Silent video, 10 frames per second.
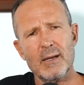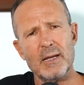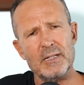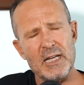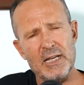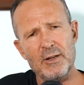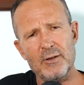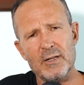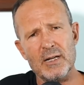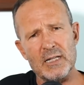continue
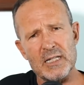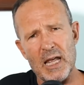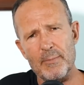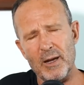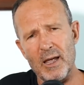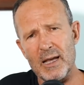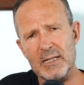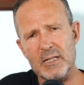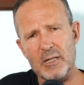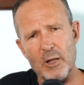to
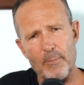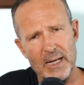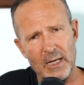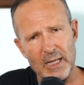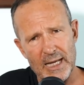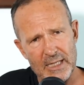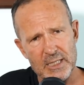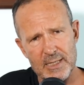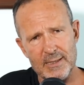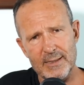destabilise the Middle
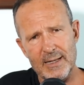East